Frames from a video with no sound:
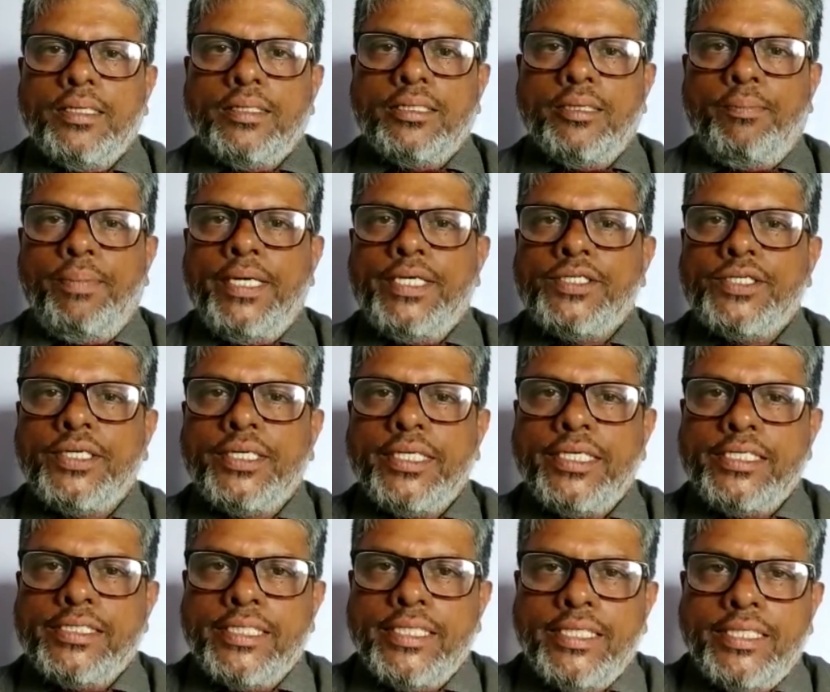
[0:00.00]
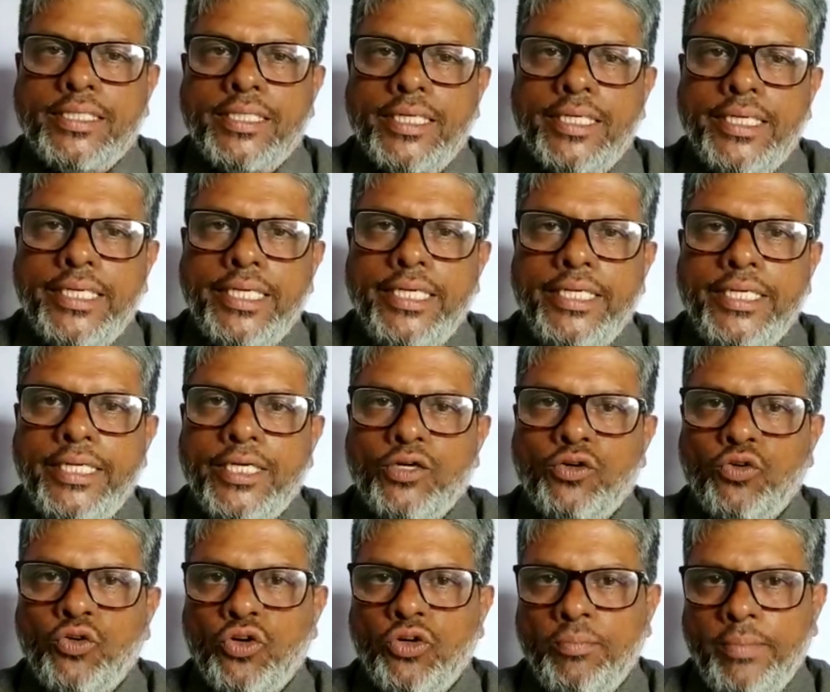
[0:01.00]
The patient is a
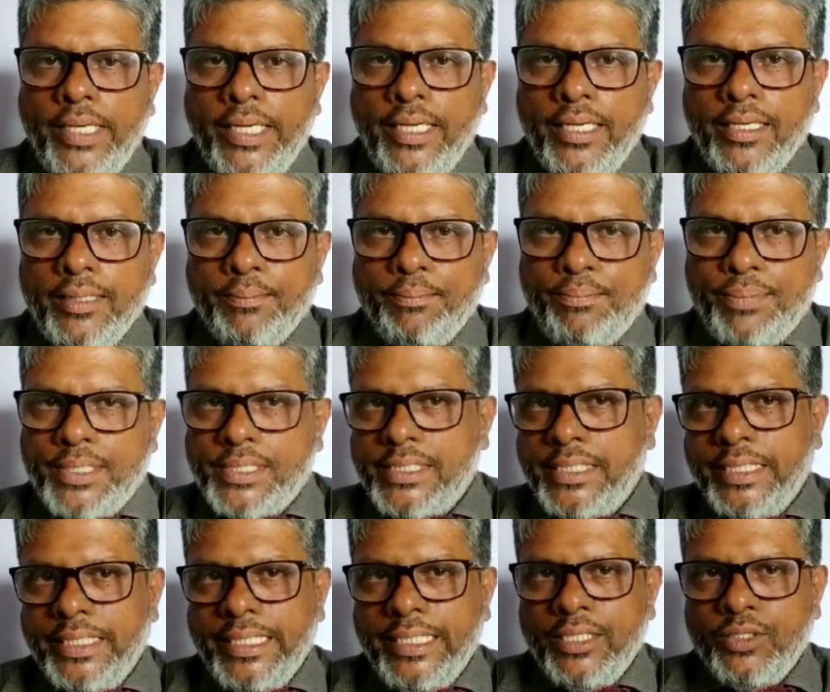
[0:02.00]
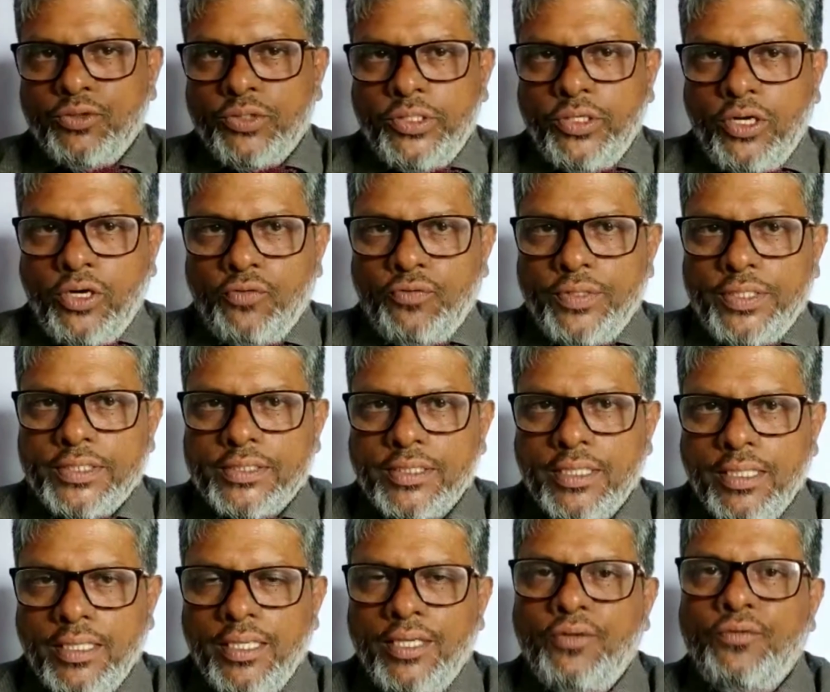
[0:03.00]
30-year-old male presenting to the office
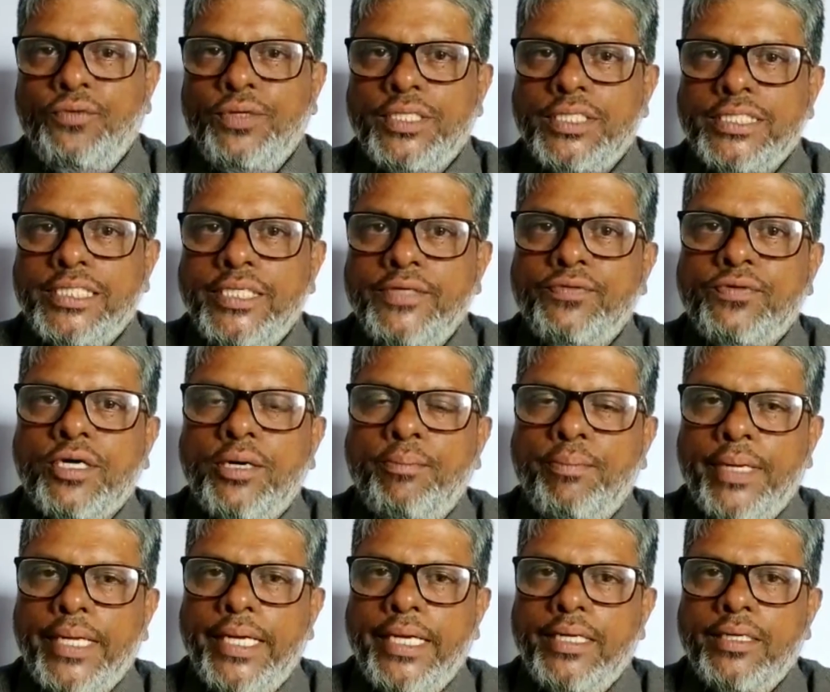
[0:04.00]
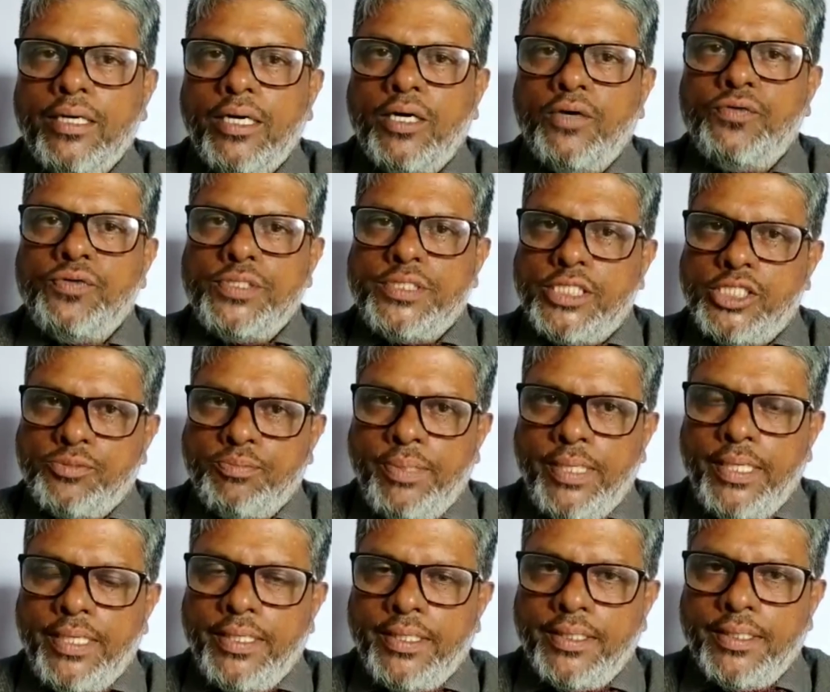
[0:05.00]
with a chief complaint of chest
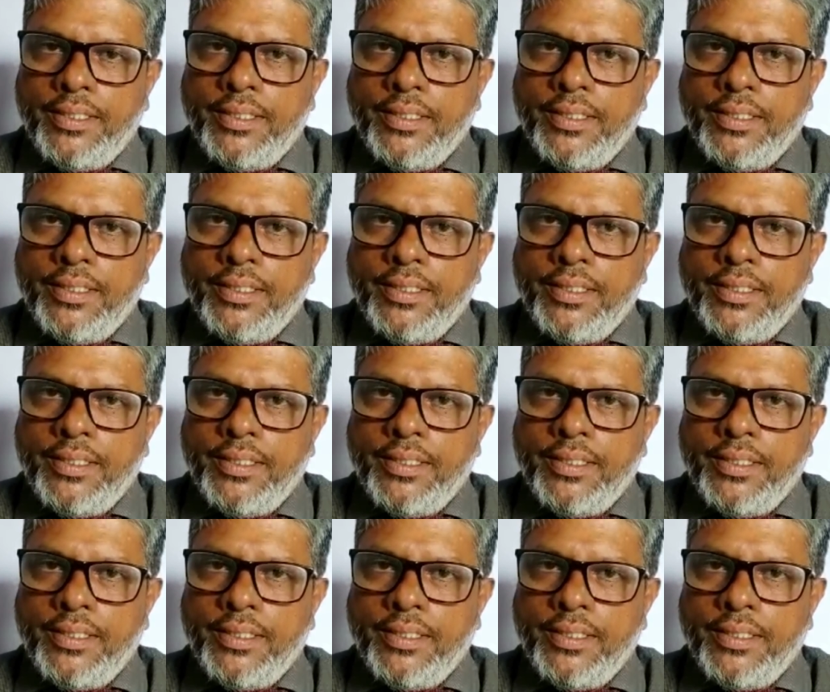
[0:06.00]
pain.